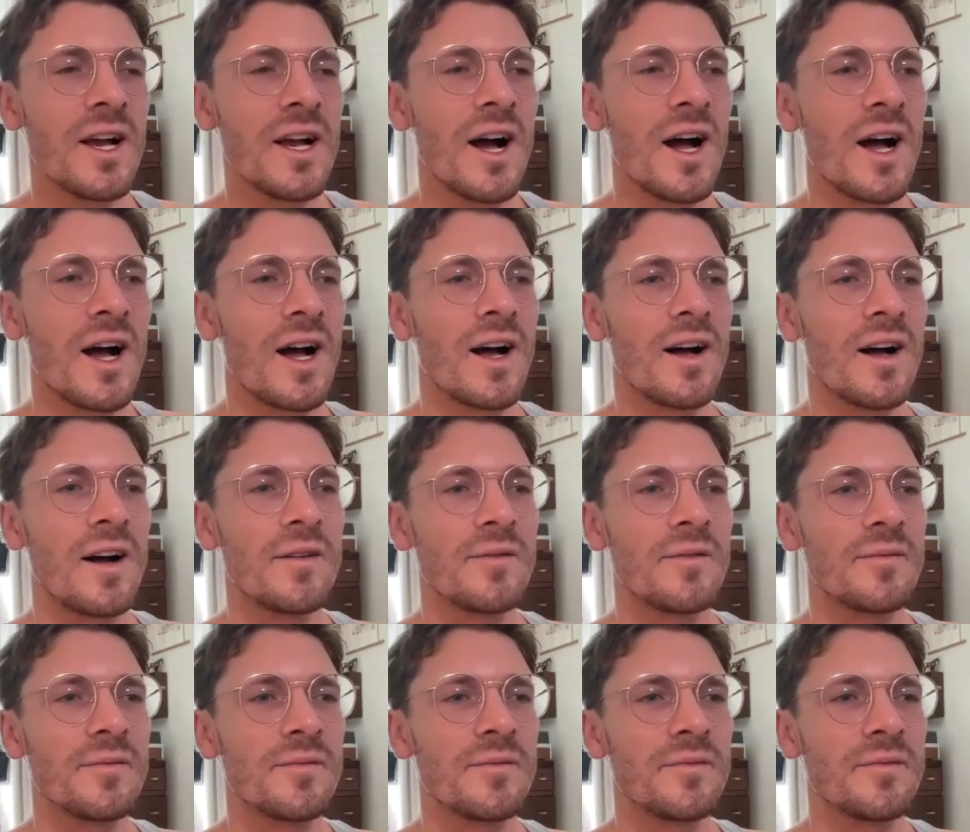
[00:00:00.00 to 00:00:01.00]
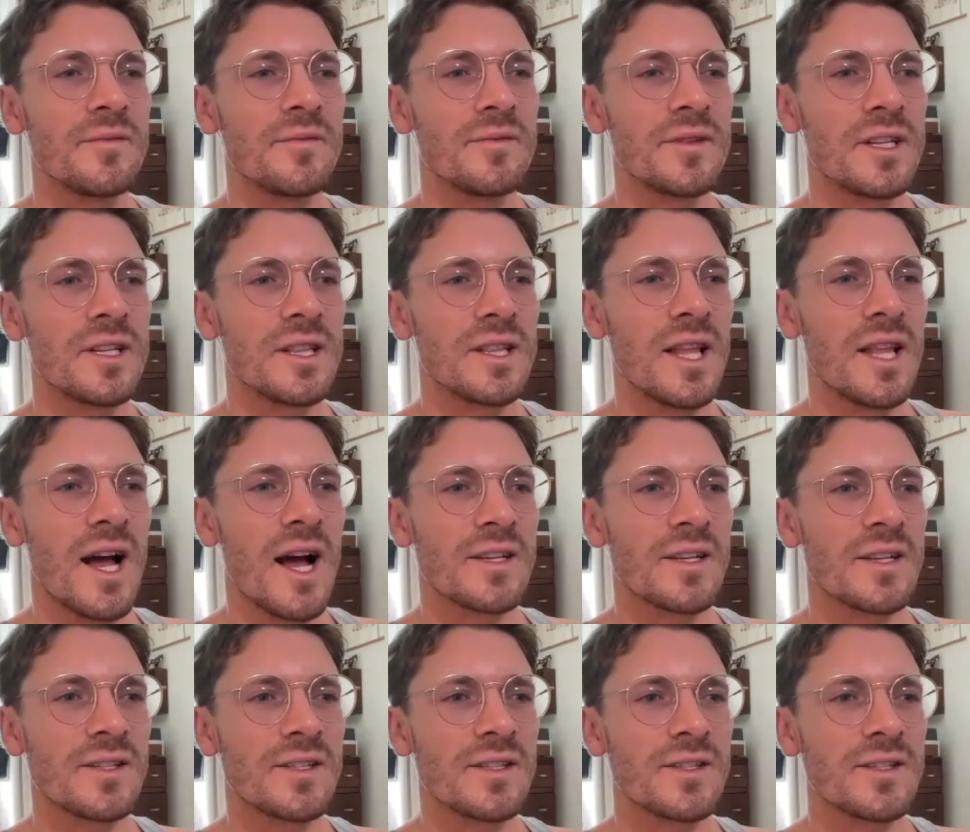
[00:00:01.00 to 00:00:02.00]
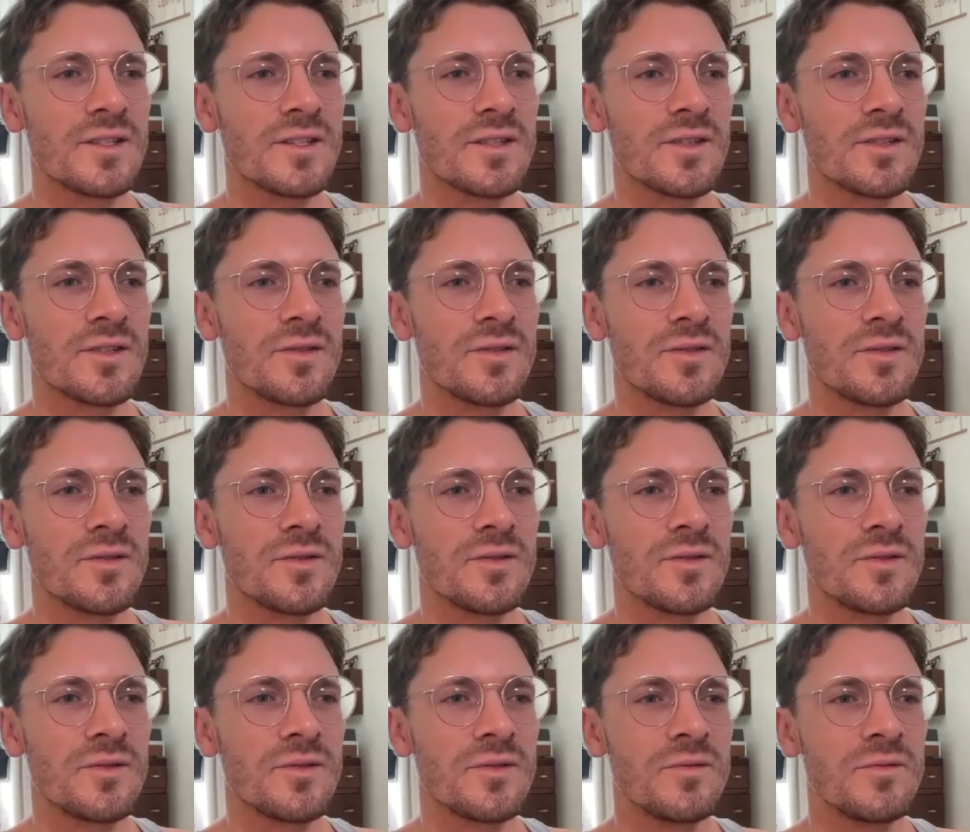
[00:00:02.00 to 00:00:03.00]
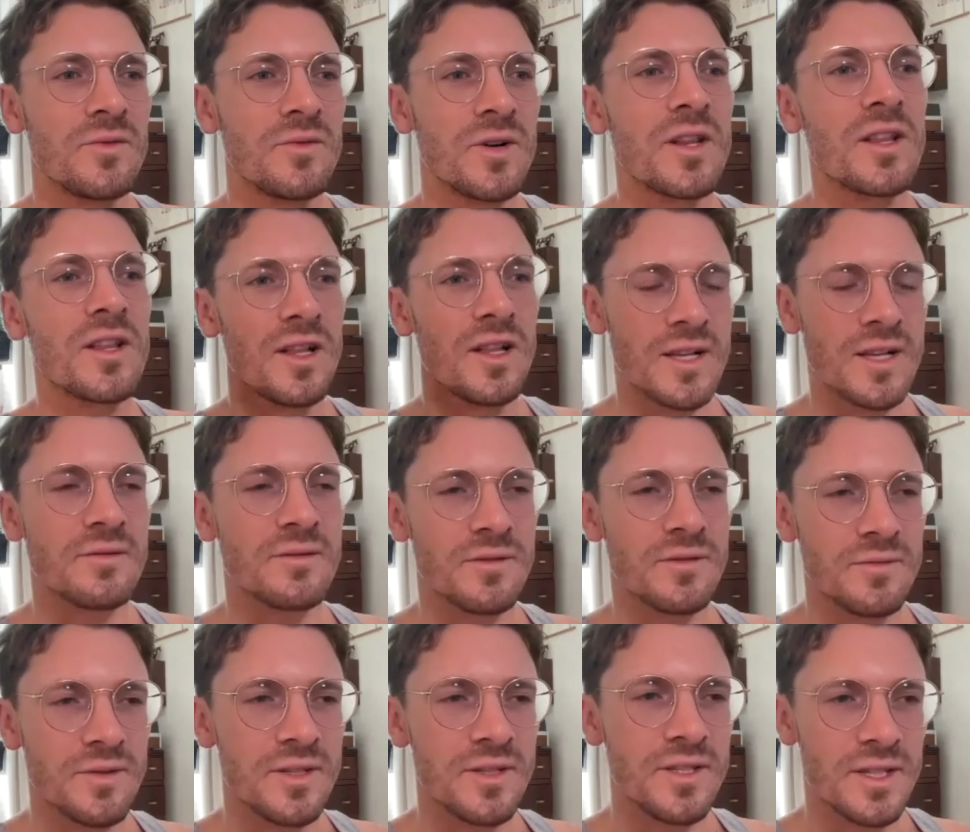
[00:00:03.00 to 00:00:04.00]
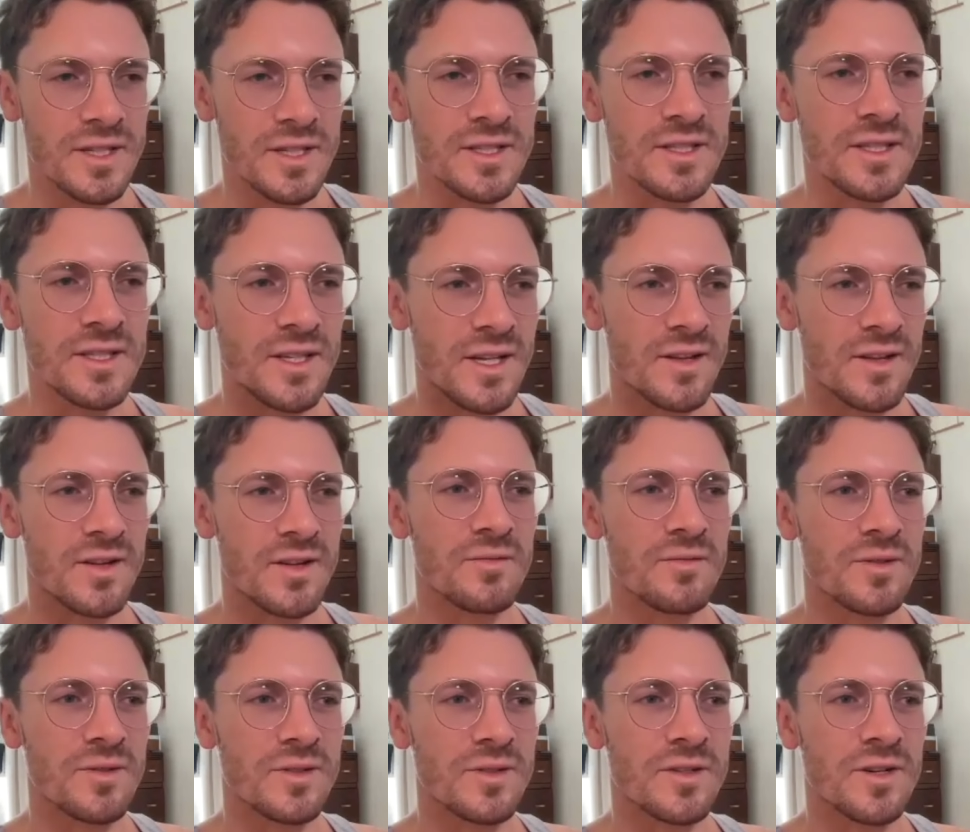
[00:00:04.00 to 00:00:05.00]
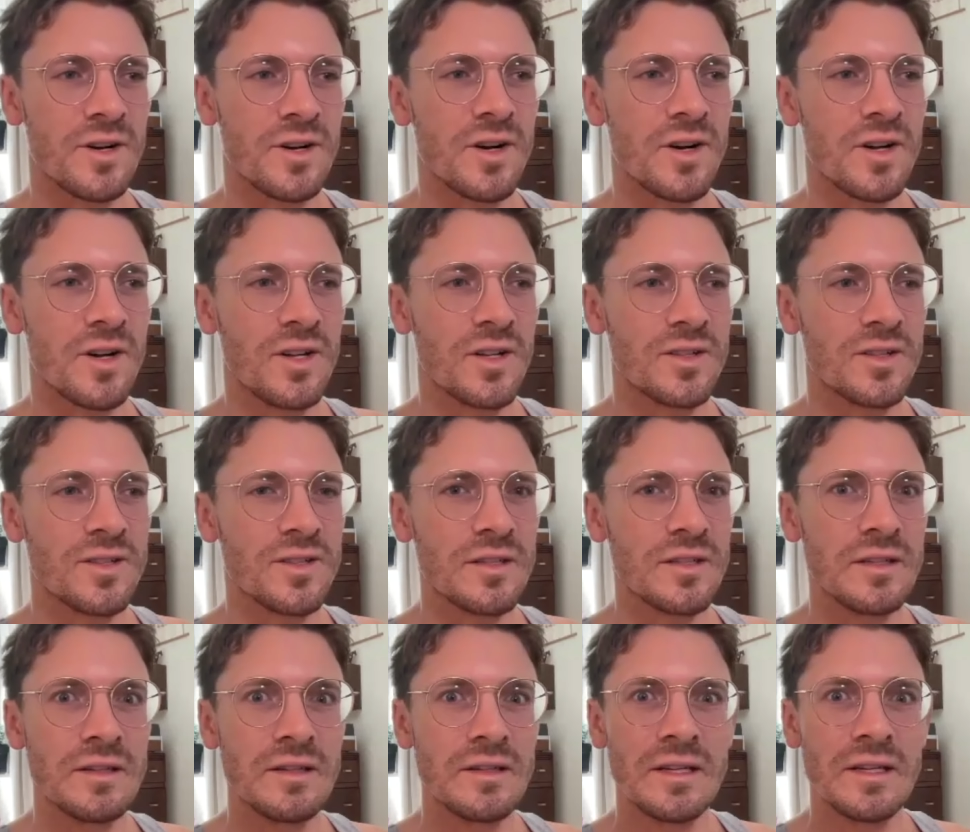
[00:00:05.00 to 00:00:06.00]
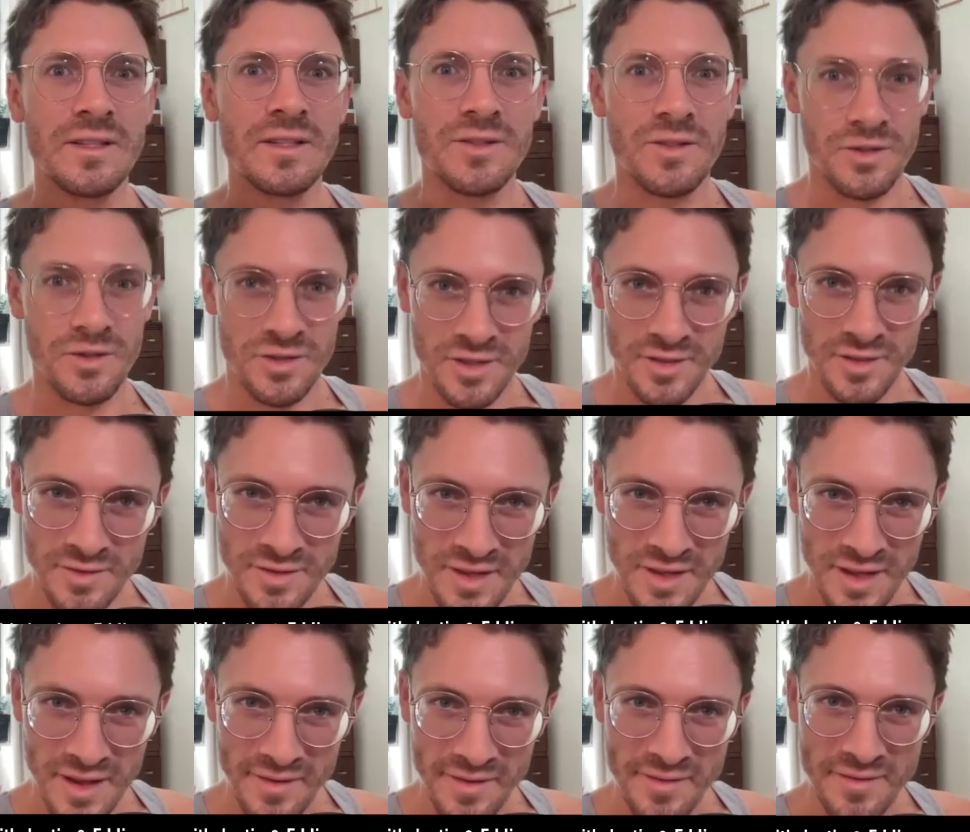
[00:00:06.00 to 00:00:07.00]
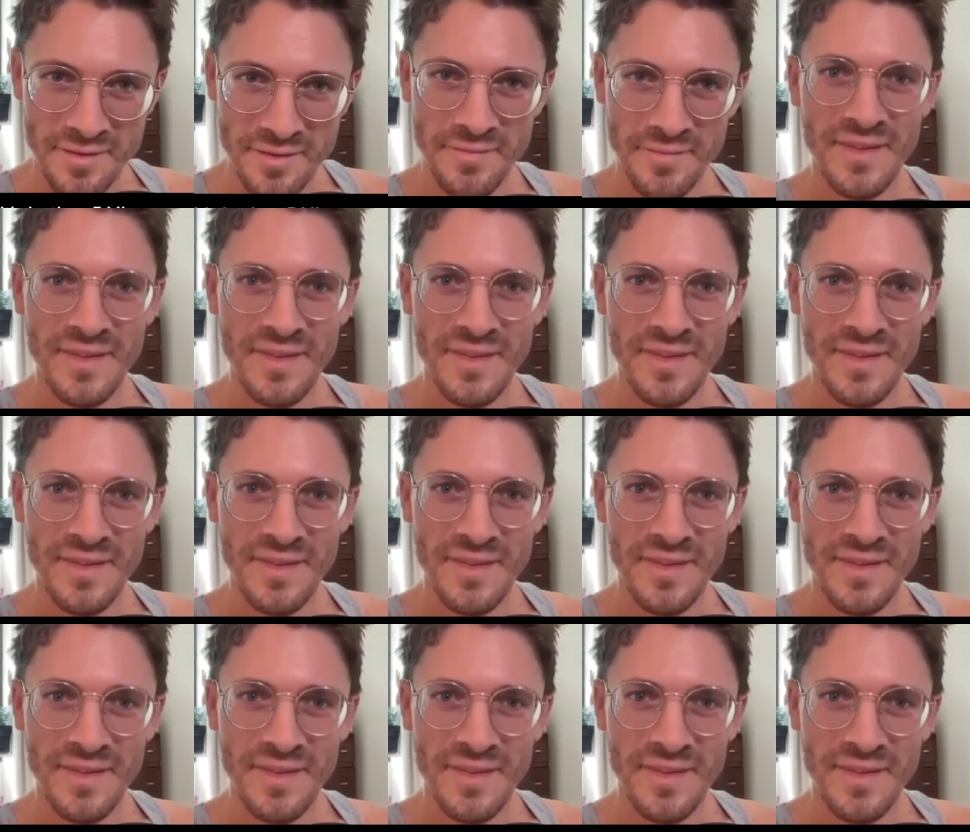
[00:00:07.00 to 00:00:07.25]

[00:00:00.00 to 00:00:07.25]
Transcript: One of the last ones we did together was called Searching for Love.